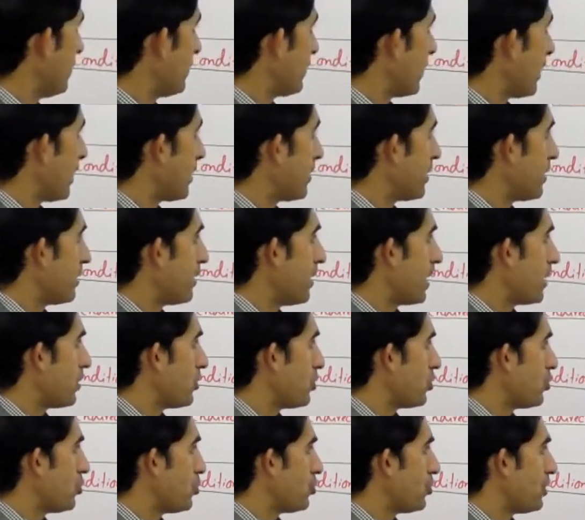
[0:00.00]
said
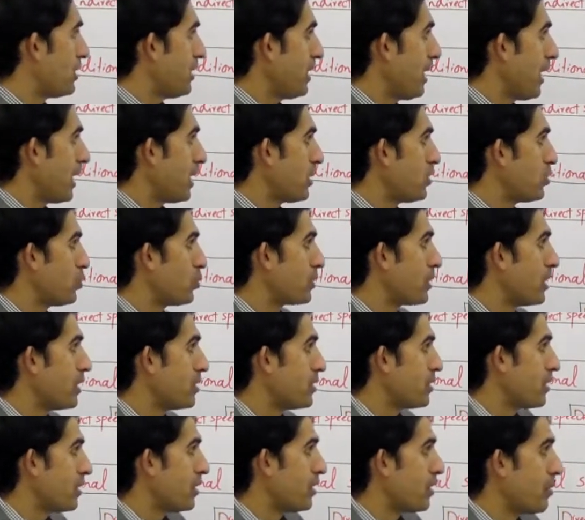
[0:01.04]
that she had to
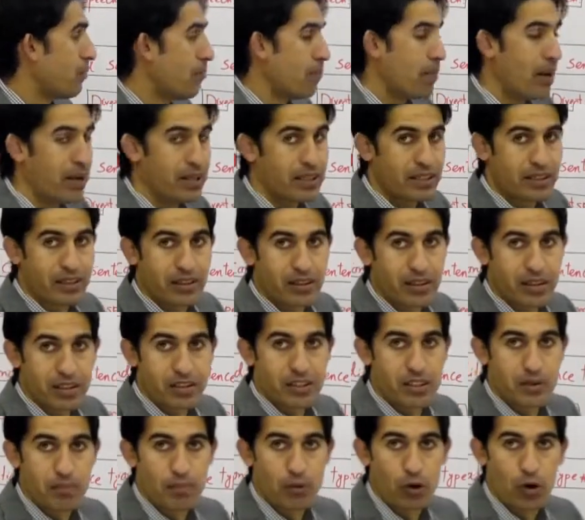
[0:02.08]
get her medical
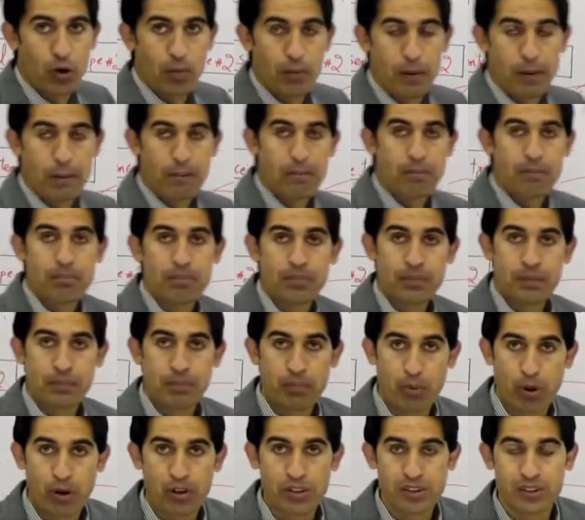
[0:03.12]
diploma. The
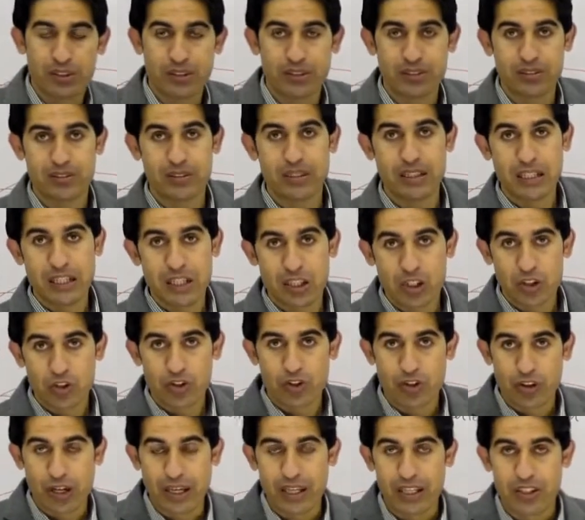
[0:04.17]
point is,
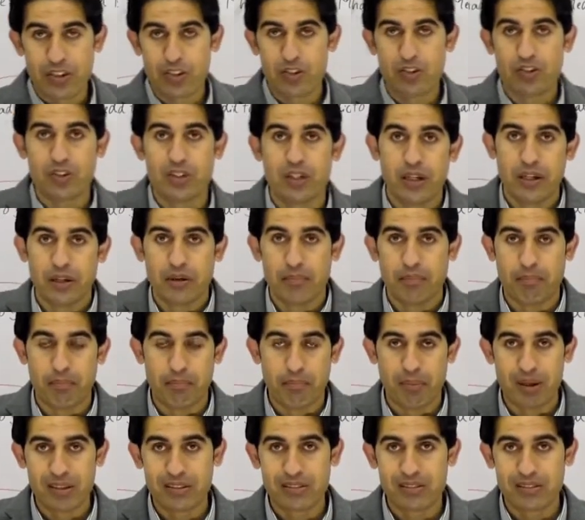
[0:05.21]
change
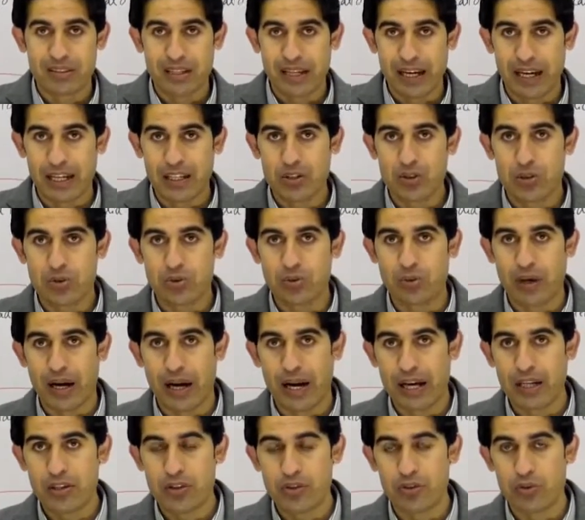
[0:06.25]
must into
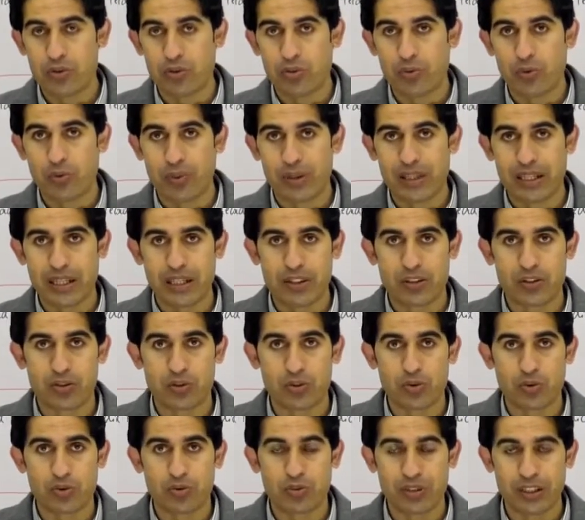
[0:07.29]
had to when it
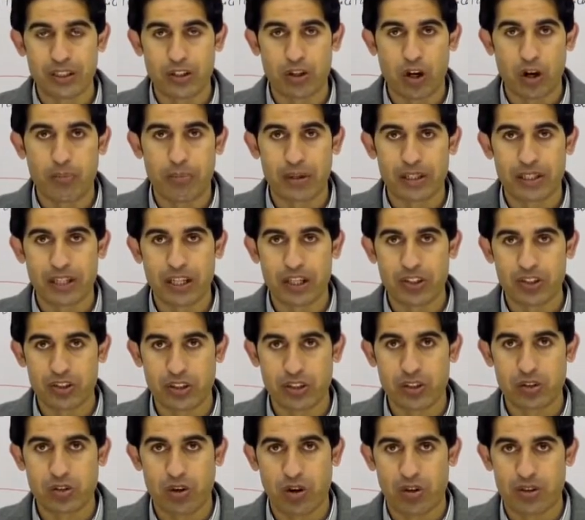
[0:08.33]
is used in
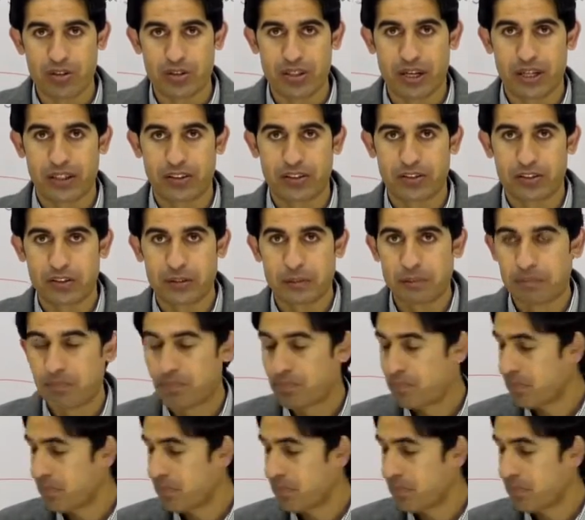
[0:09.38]
obligation context.